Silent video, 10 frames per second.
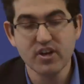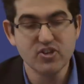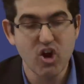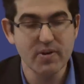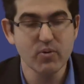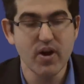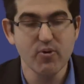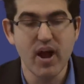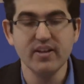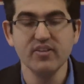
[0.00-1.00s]
determining
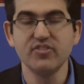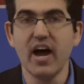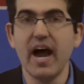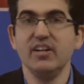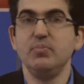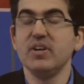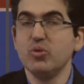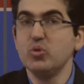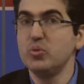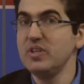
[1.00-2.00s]
whether ID is science because
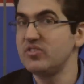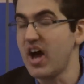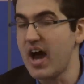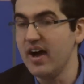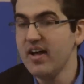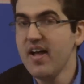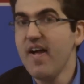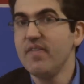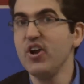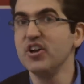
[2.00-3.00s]
as we saw,
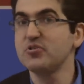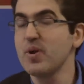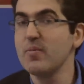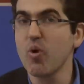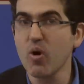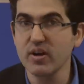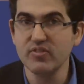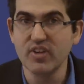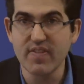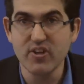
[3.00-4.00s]
the U.S. Supreme Court has
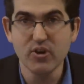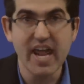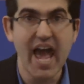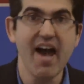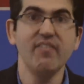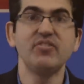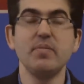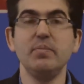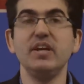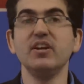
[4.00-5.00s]
said that you can have
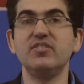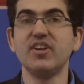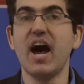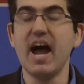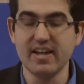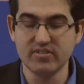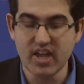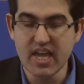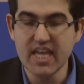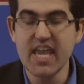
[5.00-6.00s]
something be good science
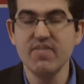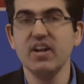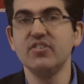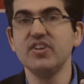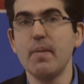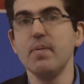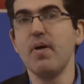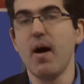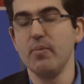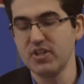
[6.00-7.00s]
even if it has not been
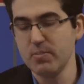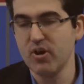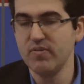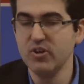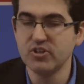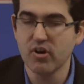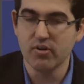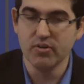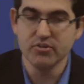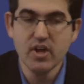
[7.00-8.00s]
published in peer-reviewed
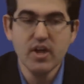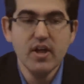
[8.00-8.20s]
journals.